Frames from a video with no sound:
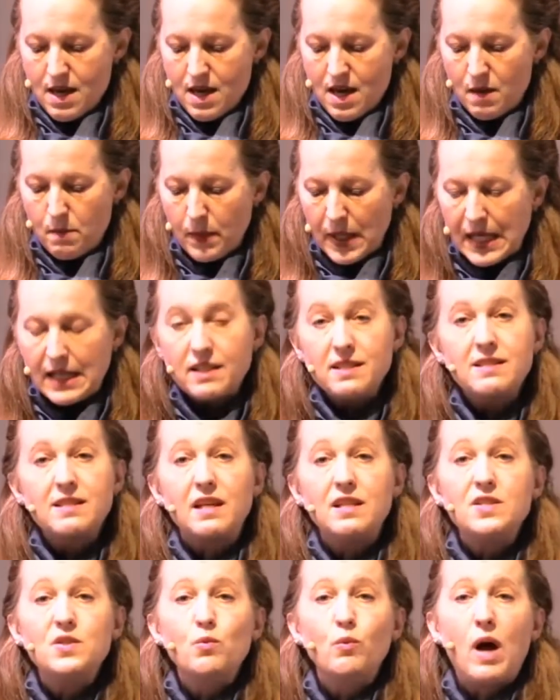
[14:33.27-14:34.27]
It means,
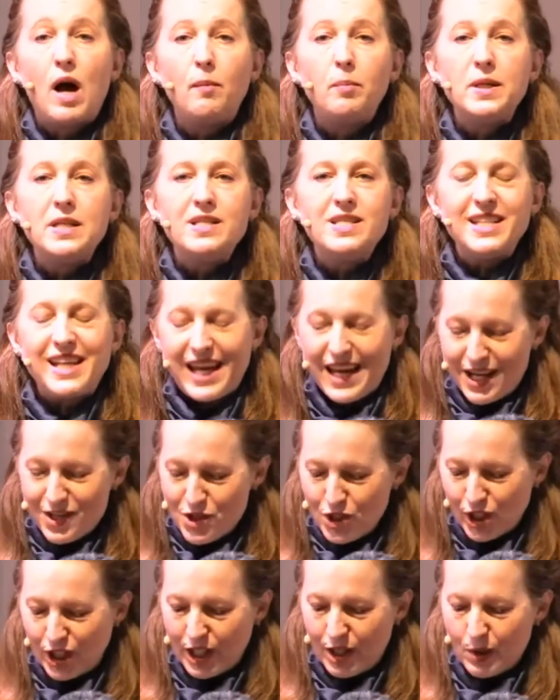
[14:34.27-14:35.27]
as Robin
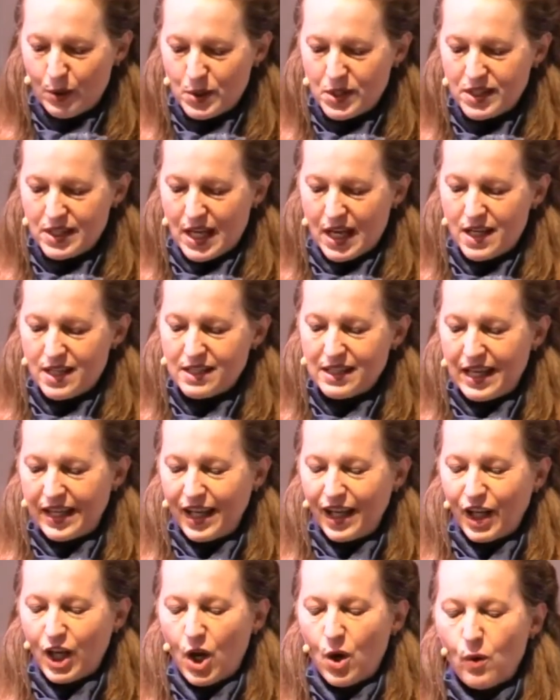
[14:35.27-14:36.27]
DiAngelo says,
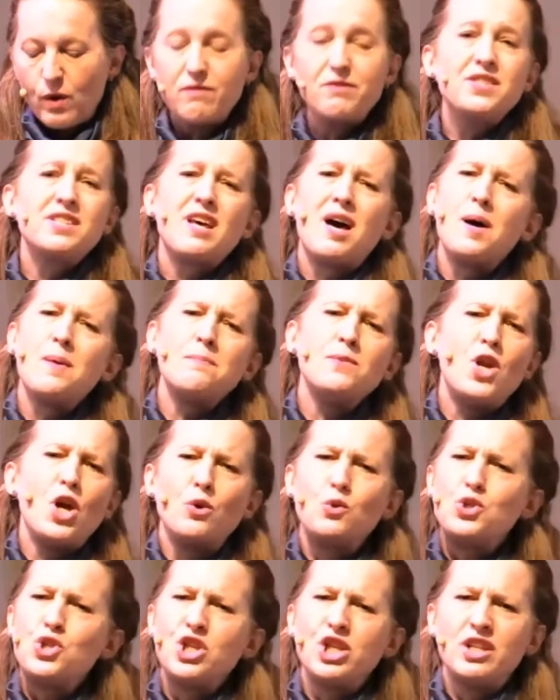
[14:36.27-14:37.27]
letting go of some
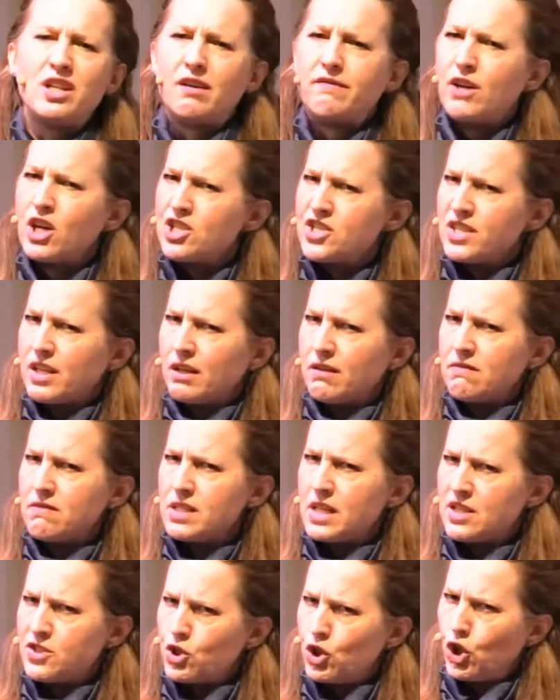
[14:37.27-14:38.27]
notion of
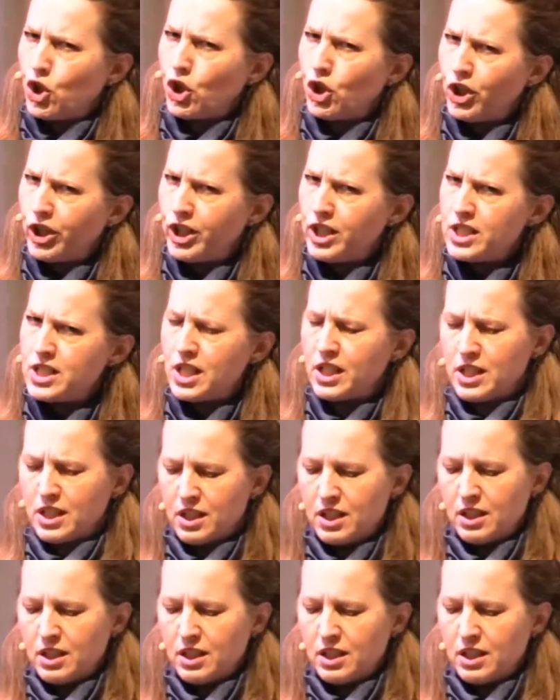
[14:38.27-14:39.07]
ourselves as good,